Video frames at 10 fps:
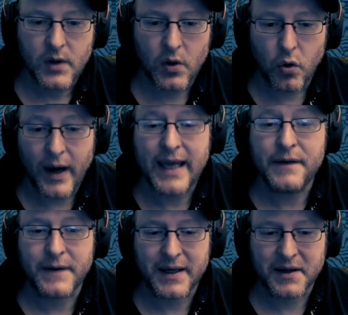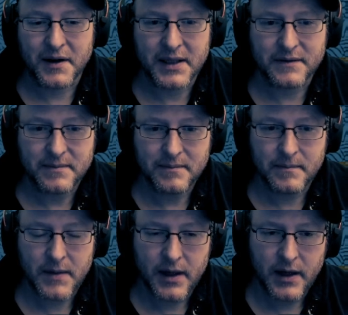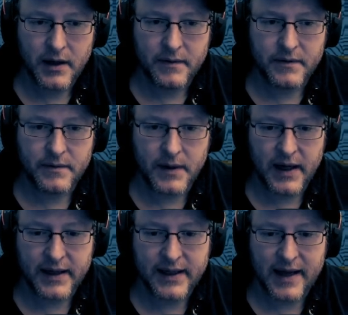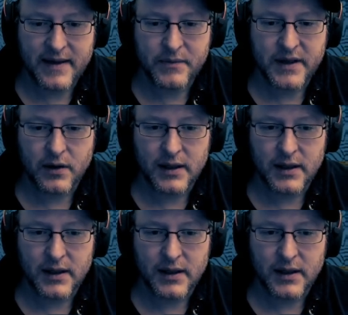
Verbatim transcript: Or a fear card even. Okay, and then we got